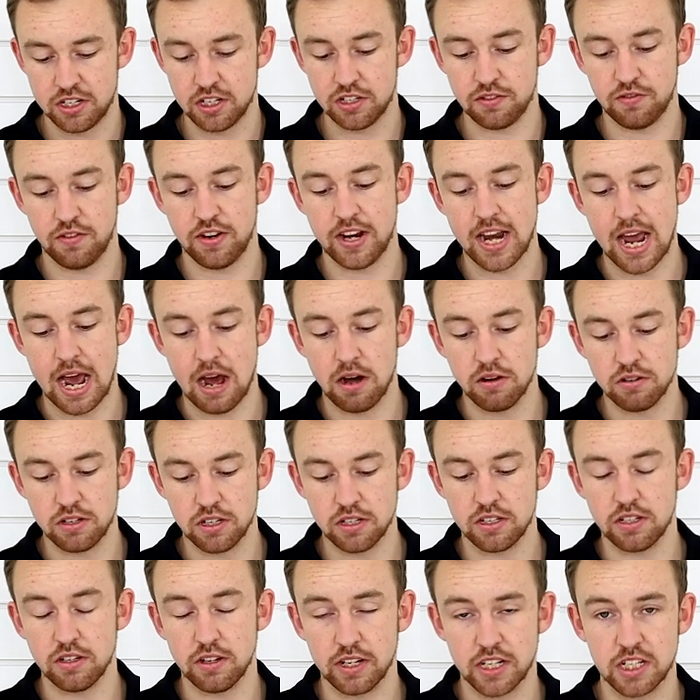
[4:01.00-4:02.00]
just for now,
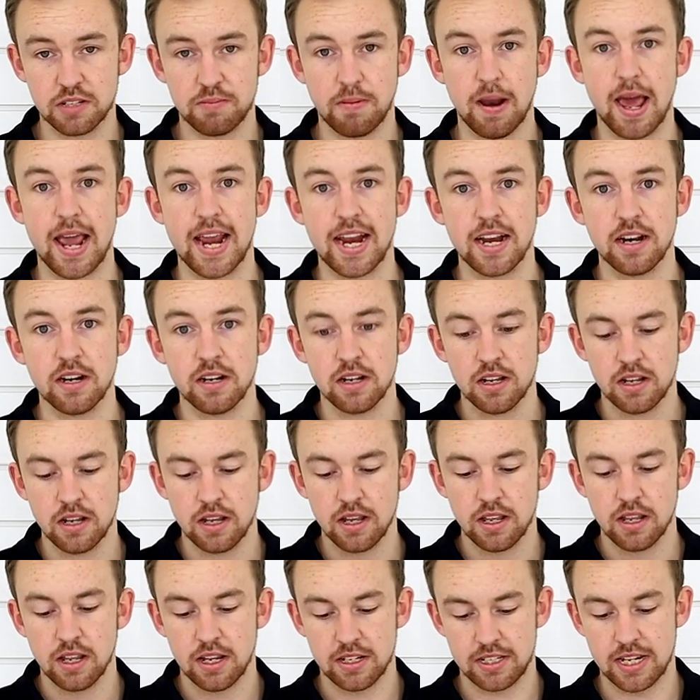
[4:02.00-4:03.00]
just to explain,
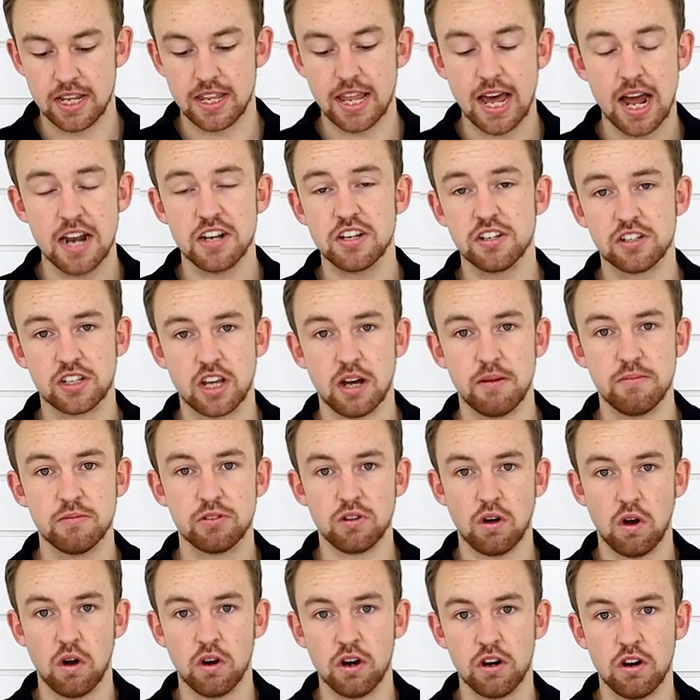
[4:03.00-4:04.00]
I say that just
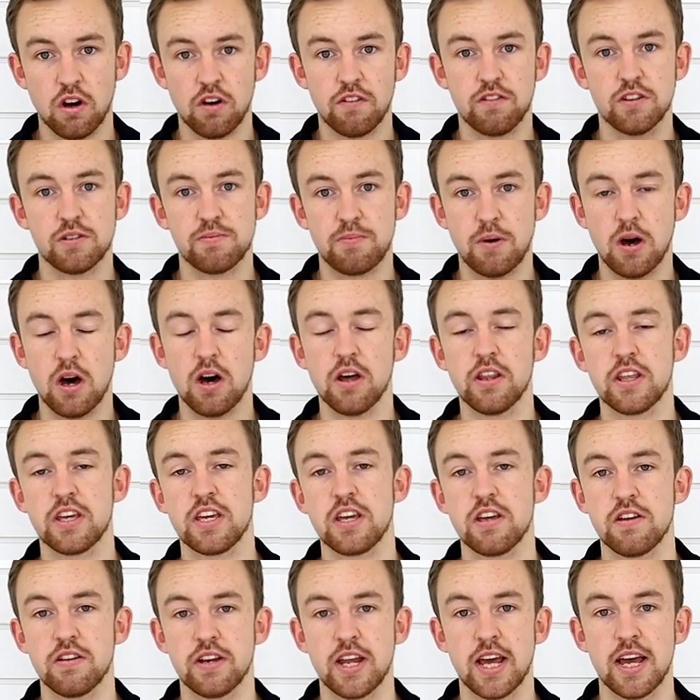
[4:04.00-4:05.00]
comes on and off as part of
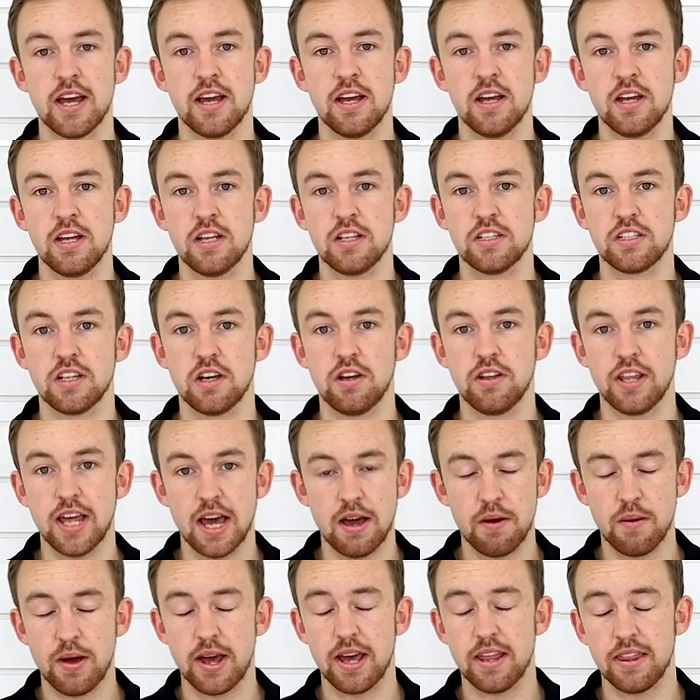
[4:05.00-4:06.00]
the unit, so
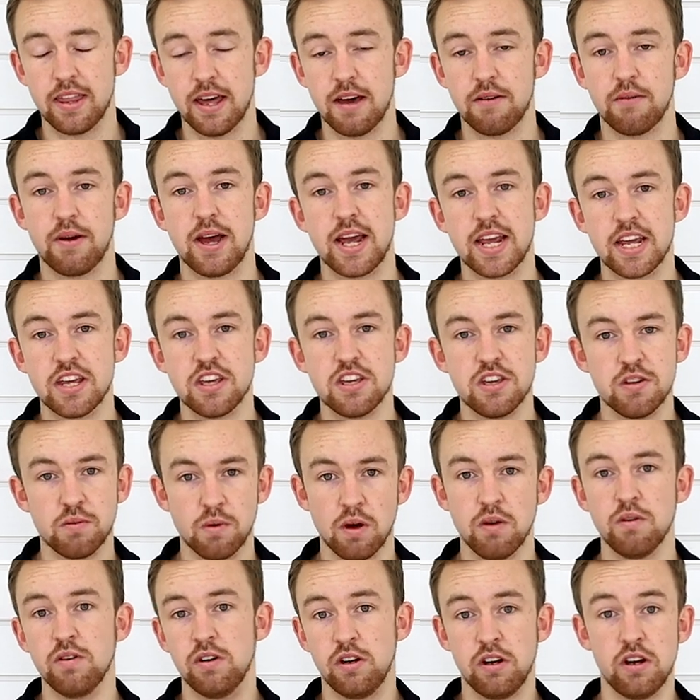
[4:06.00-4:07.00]
that way
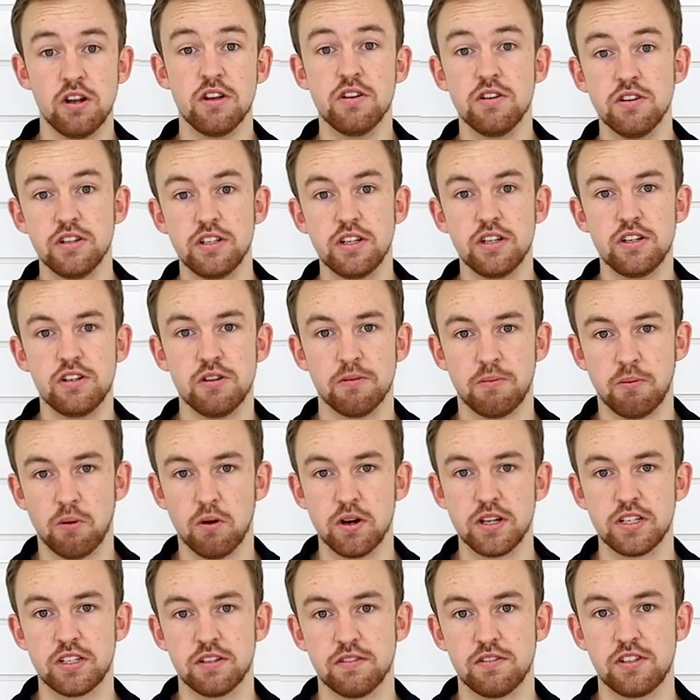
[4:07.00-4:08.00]
you won't lose your
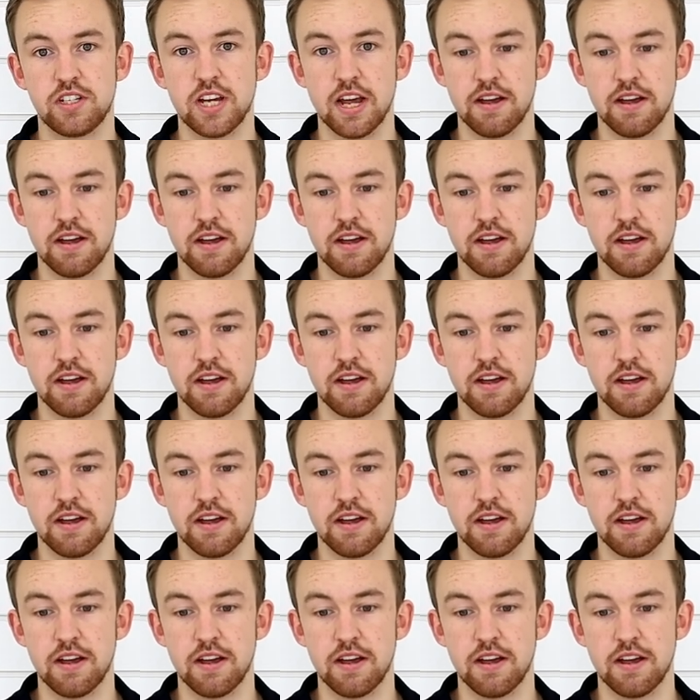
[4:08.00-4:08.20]
points of